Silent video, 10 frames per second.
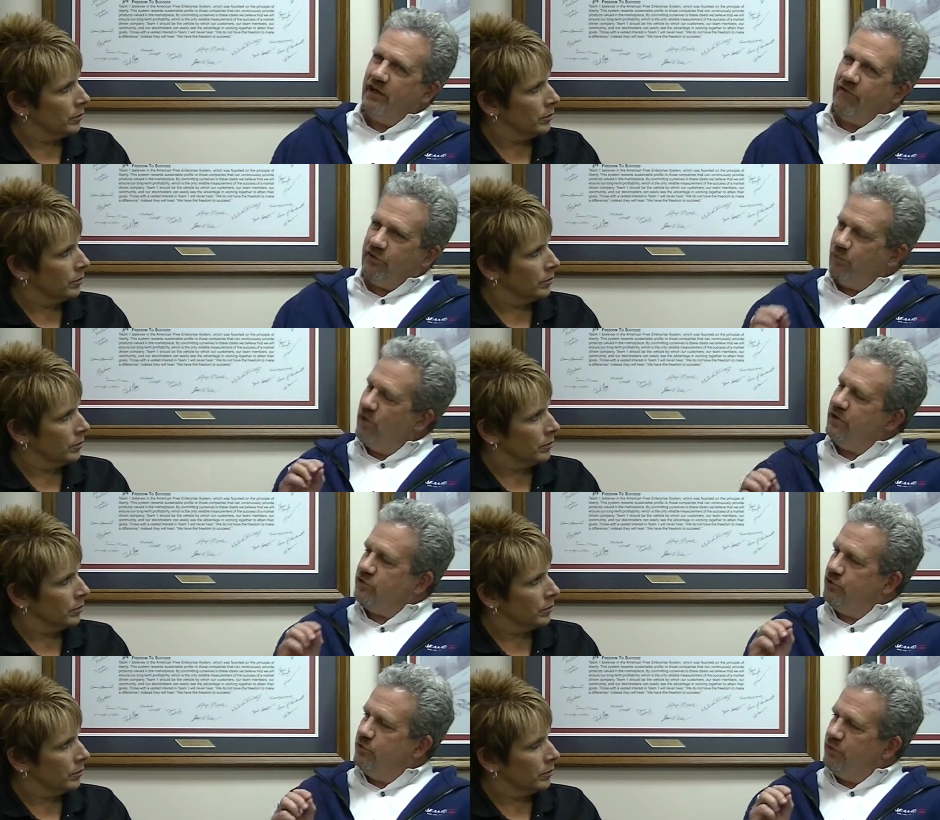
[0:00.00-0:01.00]
Speaker 1: give us one
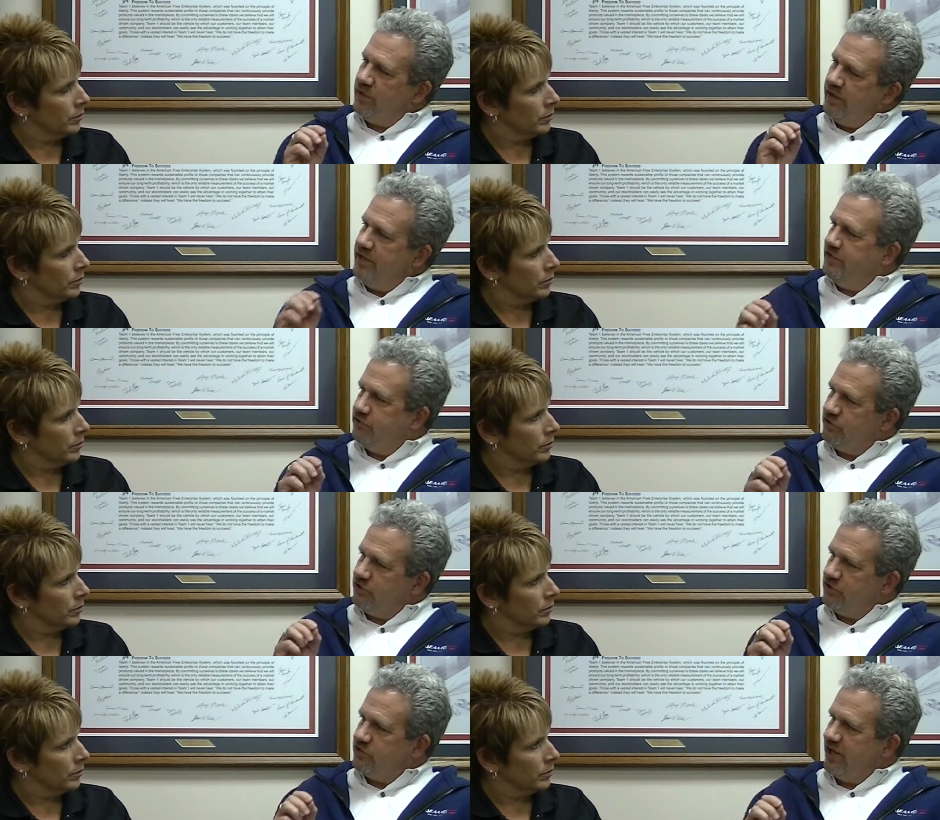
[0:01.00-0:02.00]
or two keys to
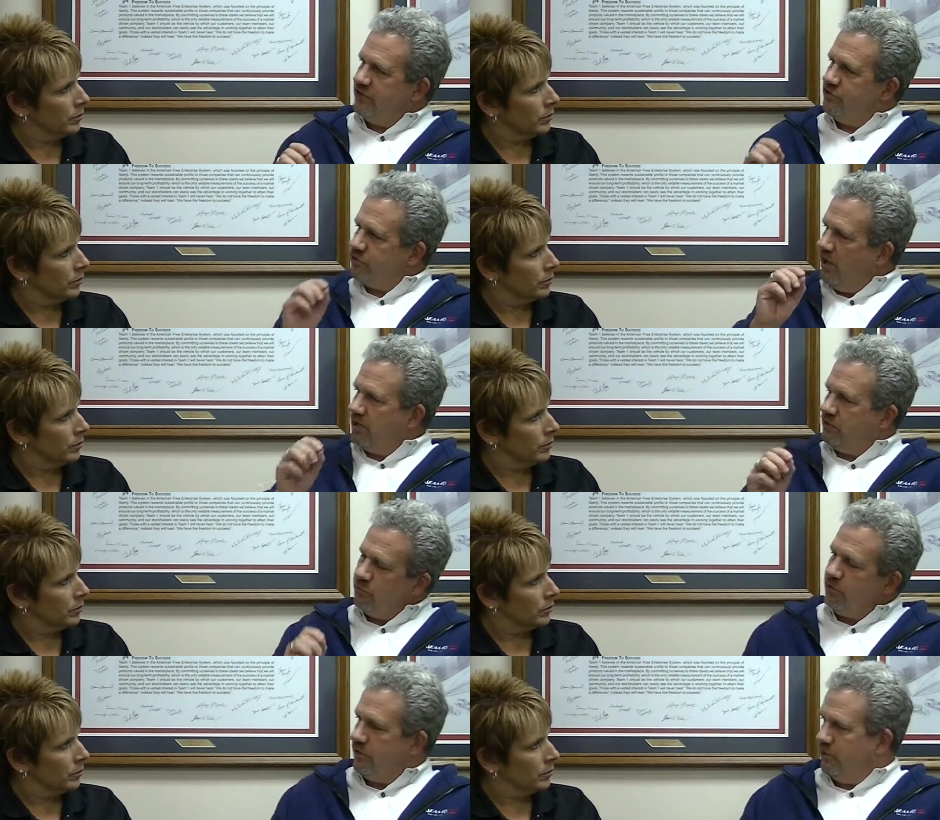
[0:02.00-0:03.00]
success? You talked
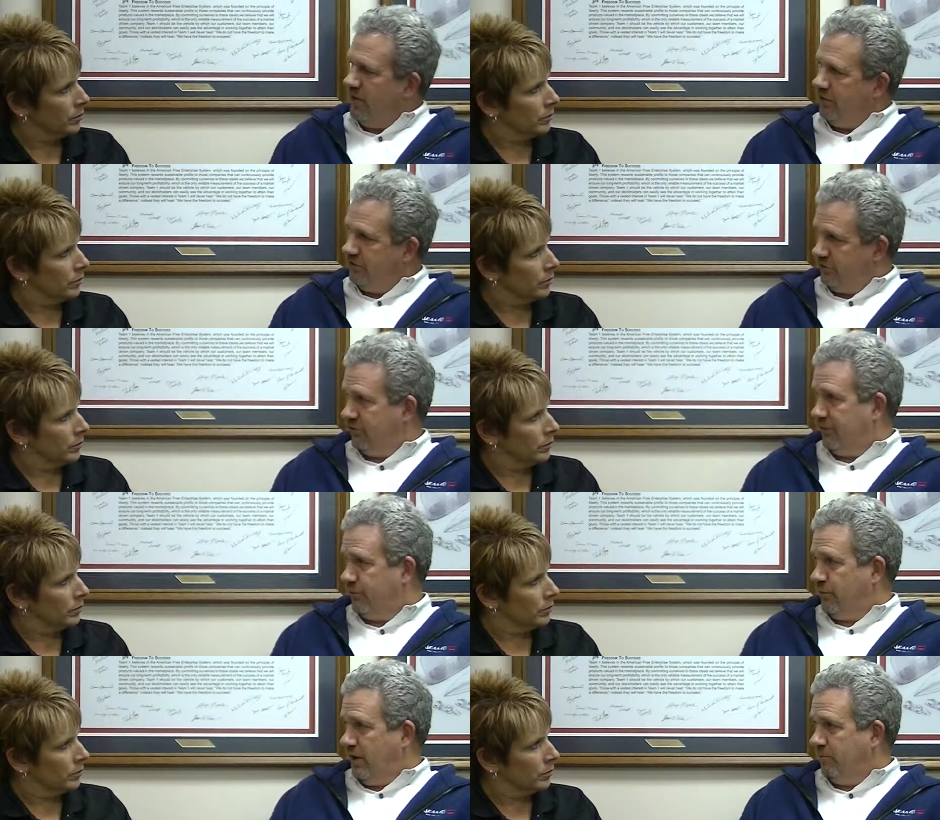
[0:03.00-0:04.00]
earlier about
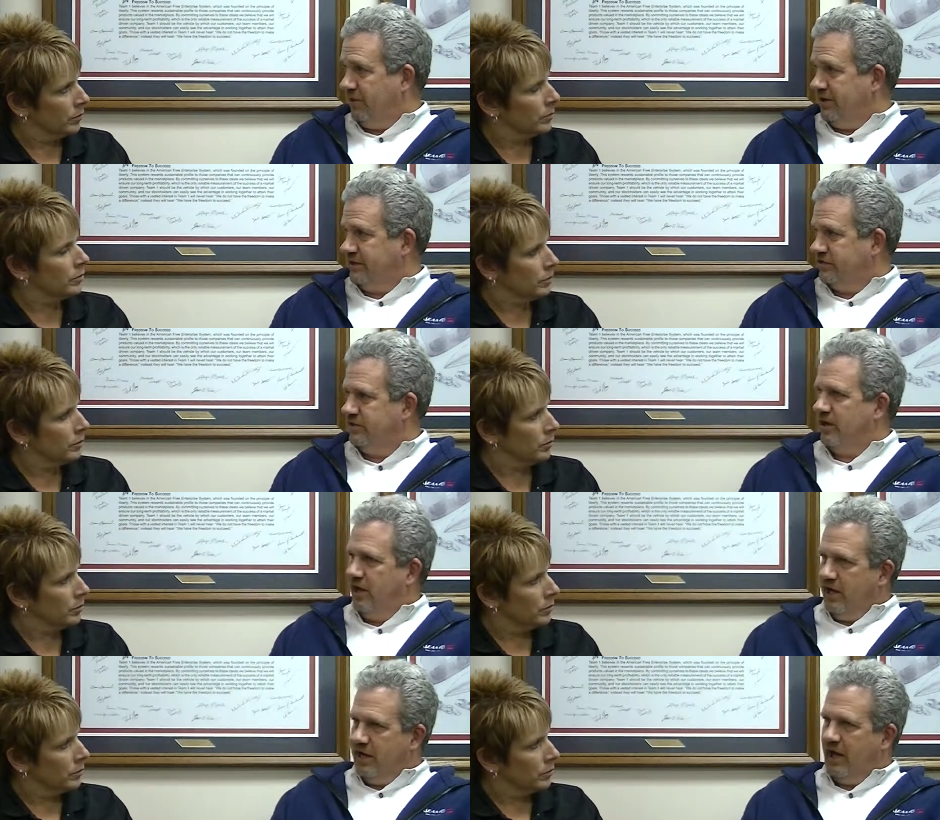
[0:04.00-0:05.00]
successful companies and,
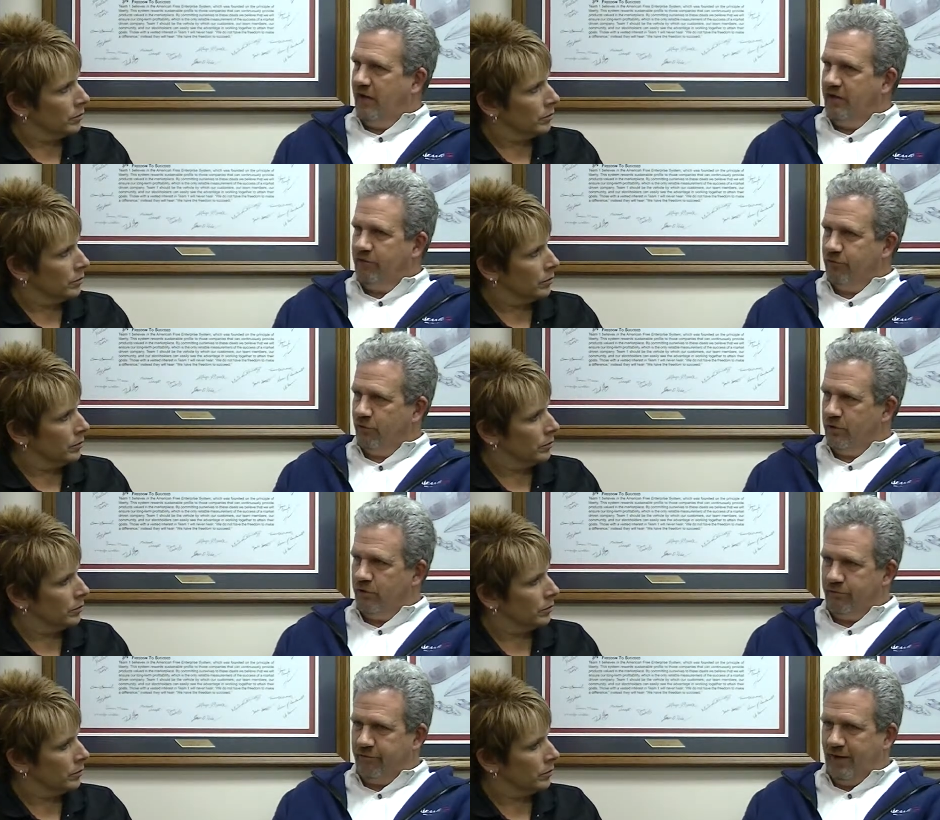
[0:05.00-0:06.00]
and how they've sort
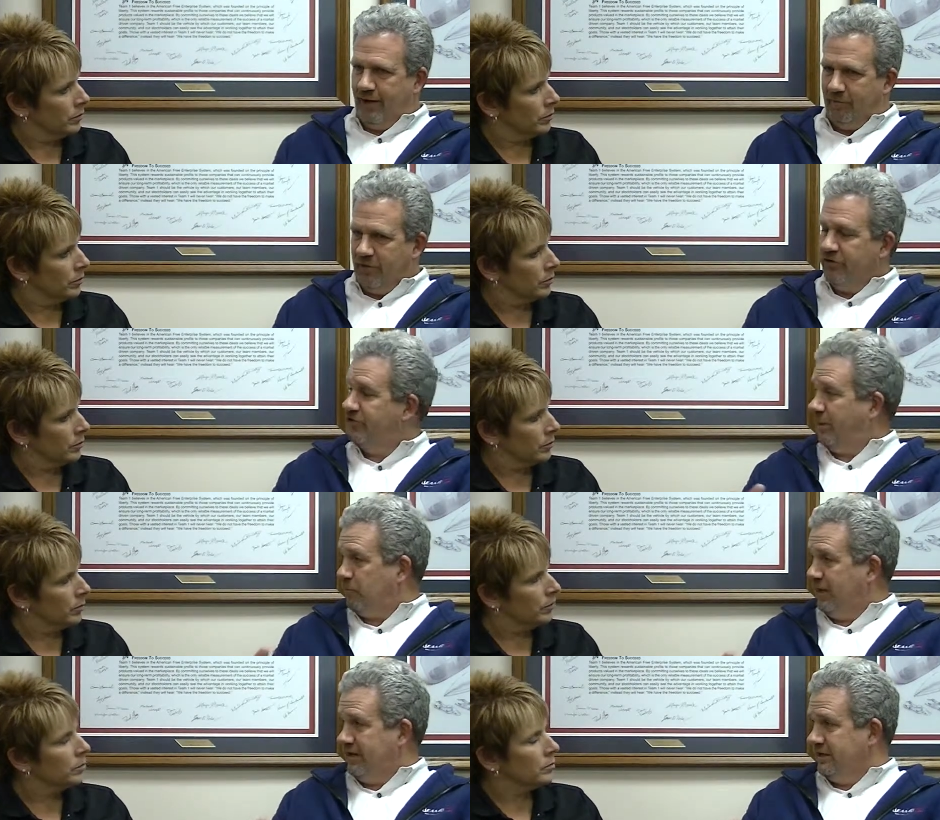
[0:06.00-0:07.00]
of um,
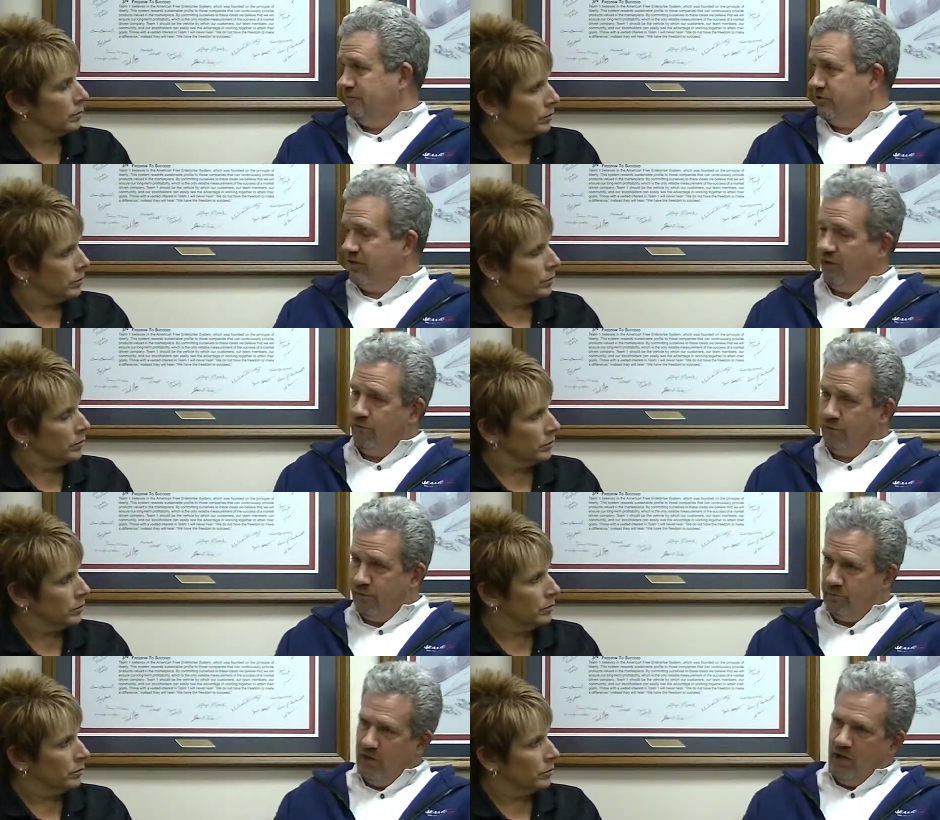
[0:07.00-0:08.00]
separated themselves
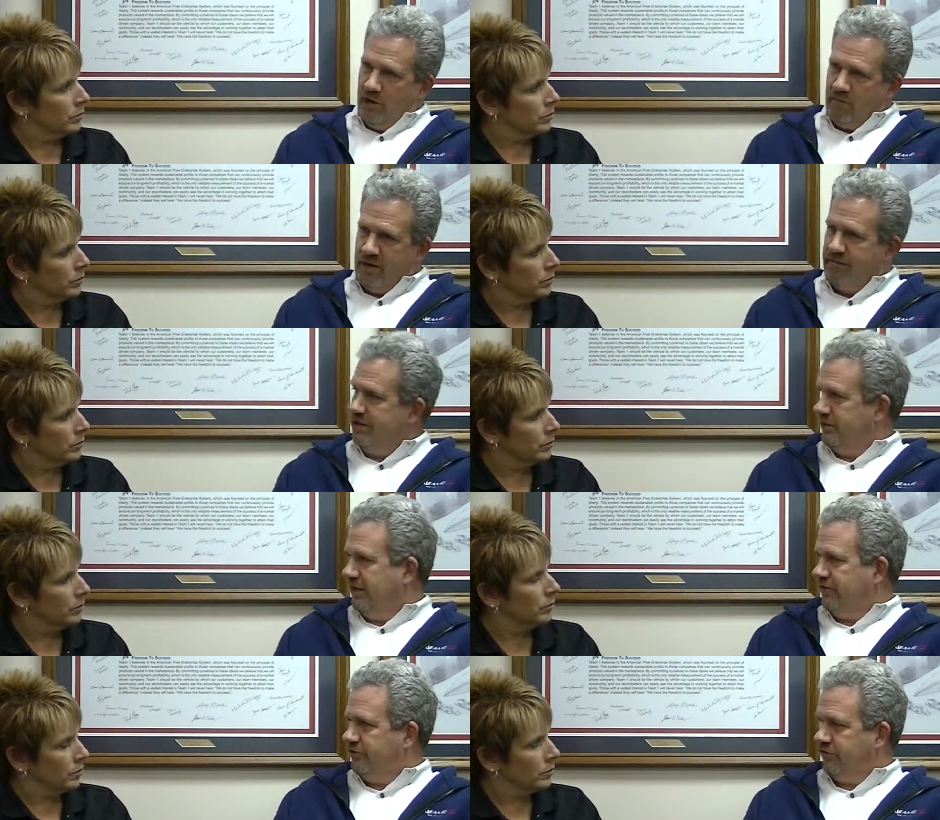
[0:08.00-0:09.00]
from maybe the
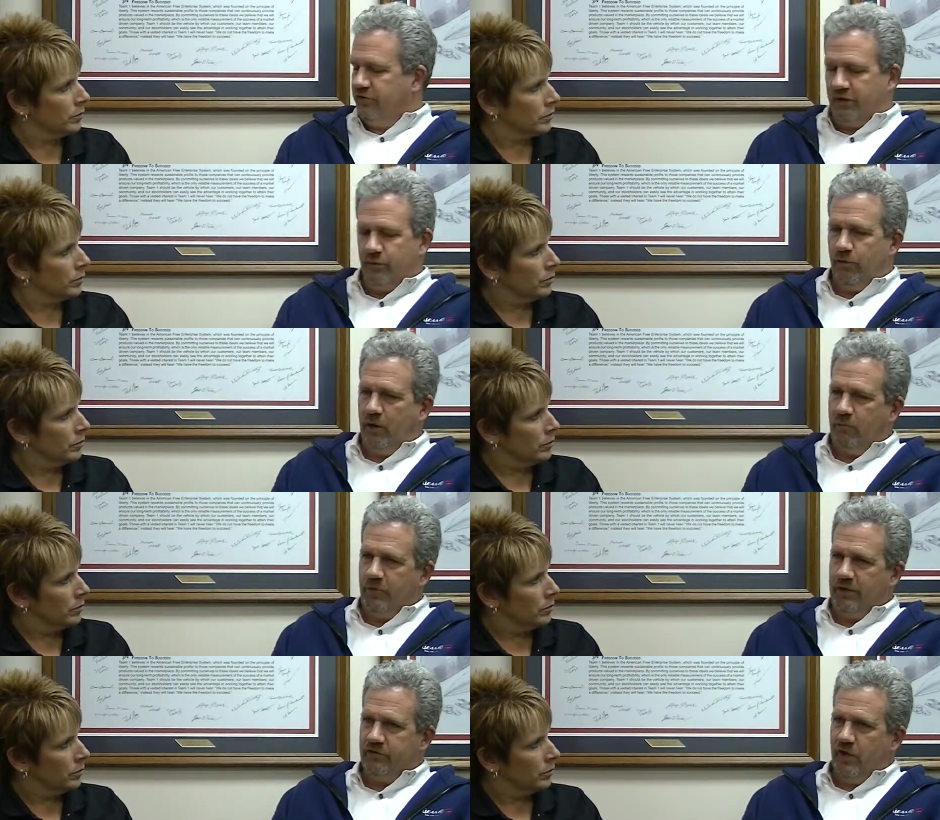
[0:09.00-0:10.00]
less successful
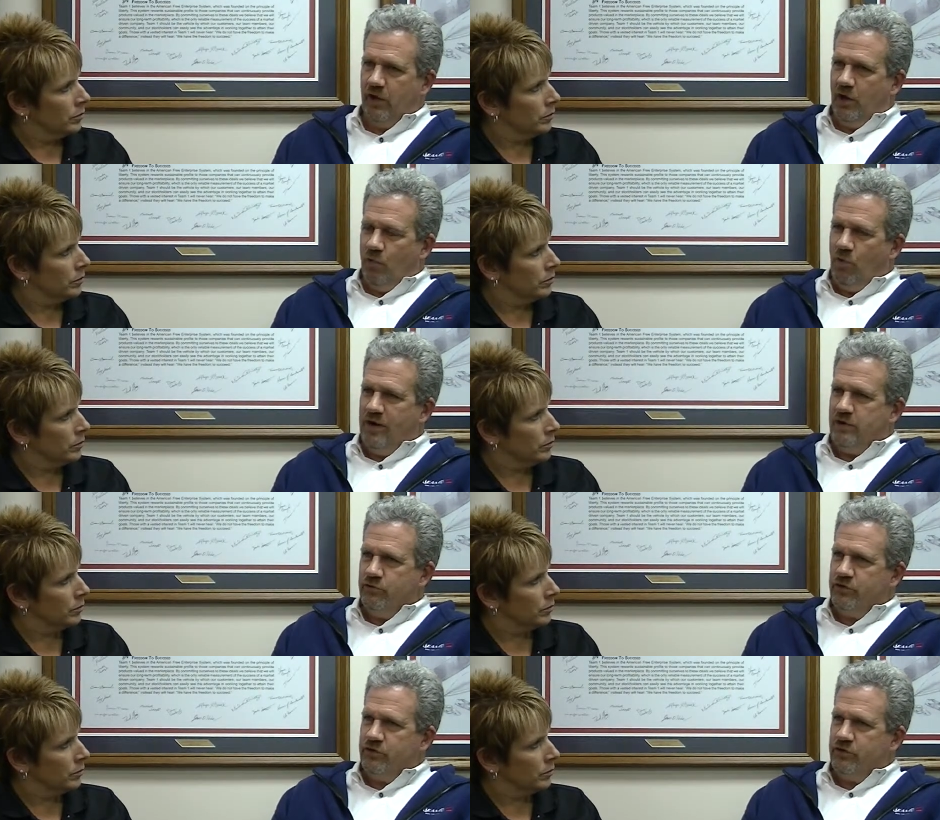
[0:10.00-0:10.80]
companies. What do you